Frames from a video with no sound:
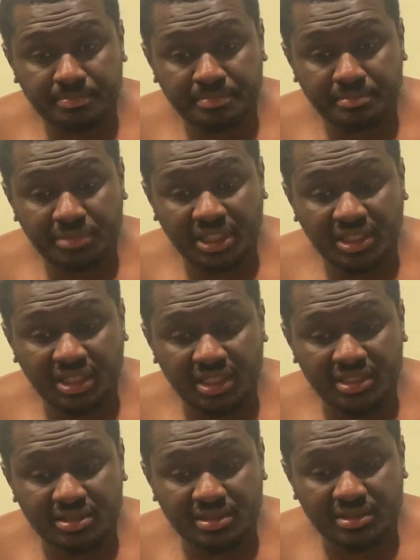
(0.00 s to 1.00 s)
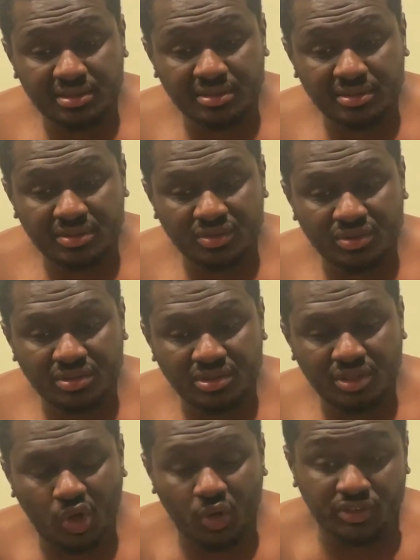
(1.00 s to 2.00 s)
Because,
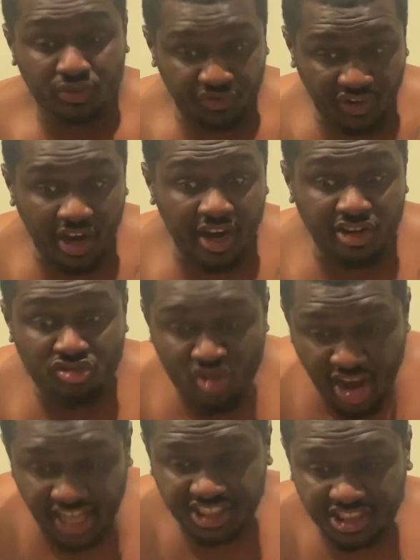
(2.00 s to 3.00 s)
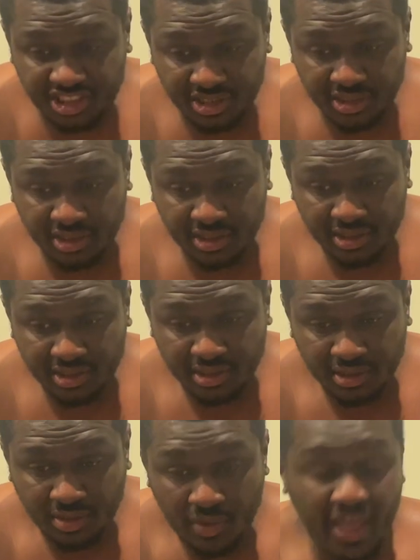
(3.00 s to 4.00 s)
it's very rich.
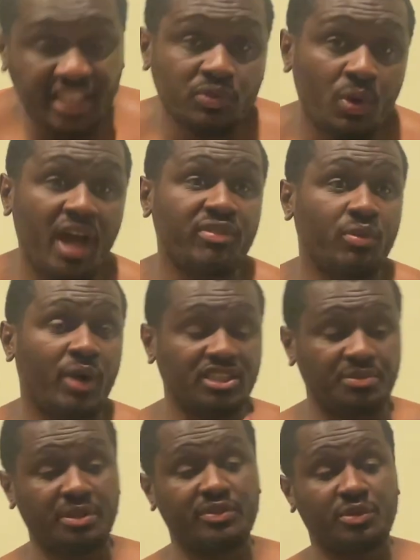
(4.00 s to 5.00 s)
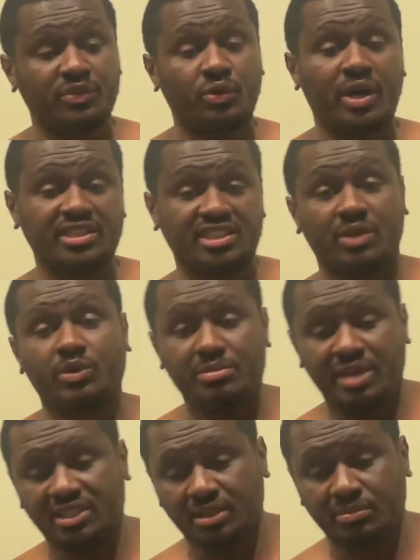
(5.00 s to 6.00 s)
That's why if you watch the preview before, I said we
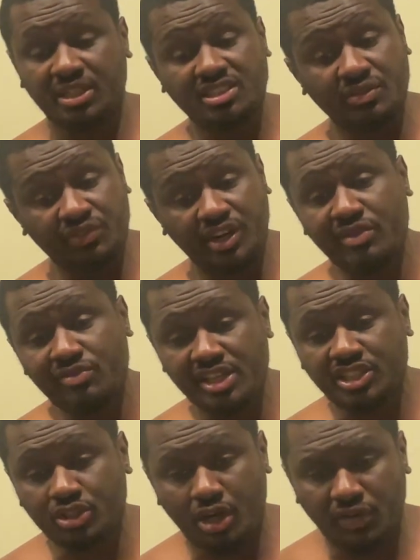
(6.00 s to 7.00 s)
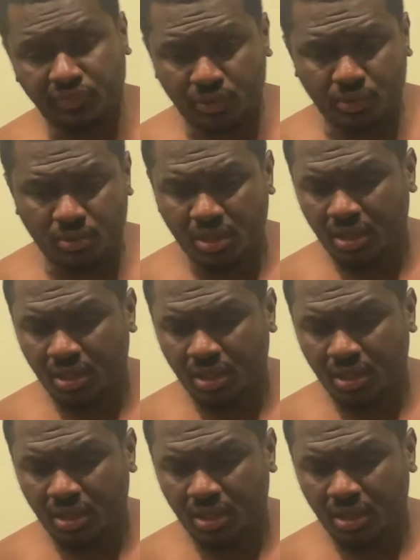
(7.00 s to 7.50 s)
mix it. But it's a very rich dog food.